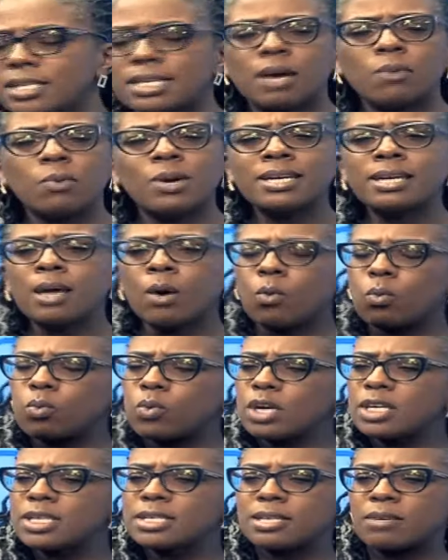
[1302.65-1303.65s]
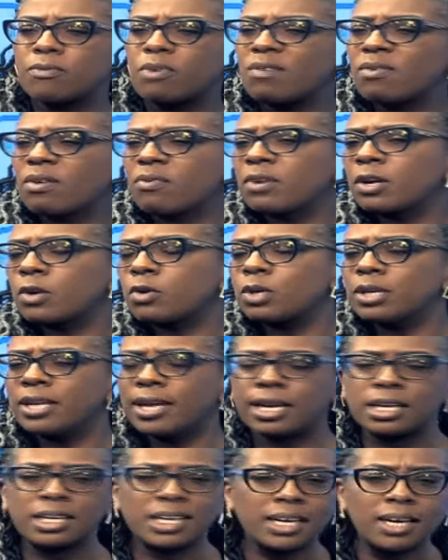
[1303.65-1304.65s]
I wonder what, if you have a friend called
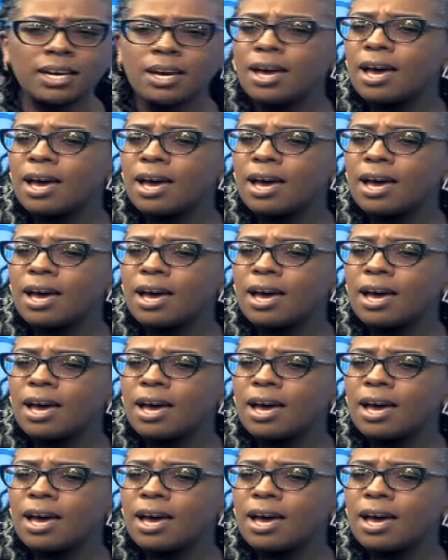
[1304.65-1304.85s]
Eric,